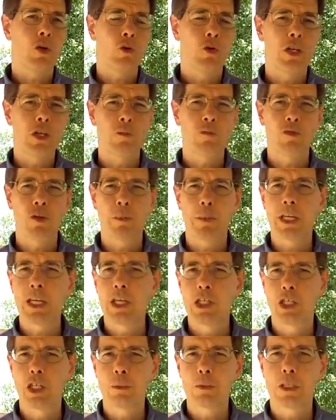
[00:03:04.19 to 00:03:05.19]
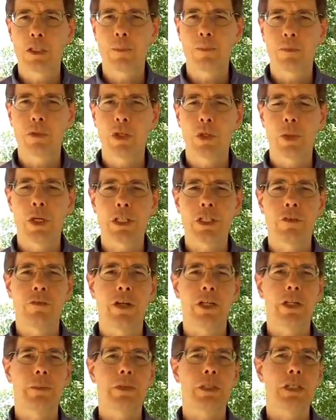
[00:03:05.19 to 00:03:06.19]
Karim from Egypt, who has
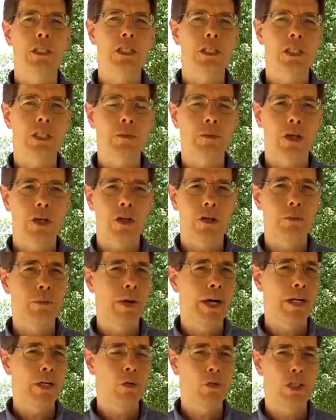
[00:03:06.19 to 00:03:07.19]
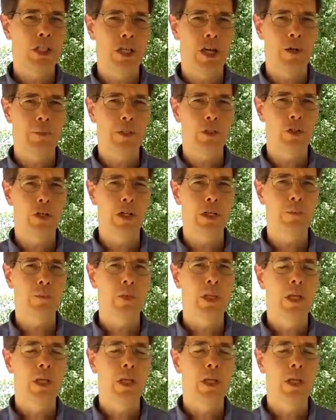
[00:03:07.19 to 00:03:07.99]
developed a system called biogeometry,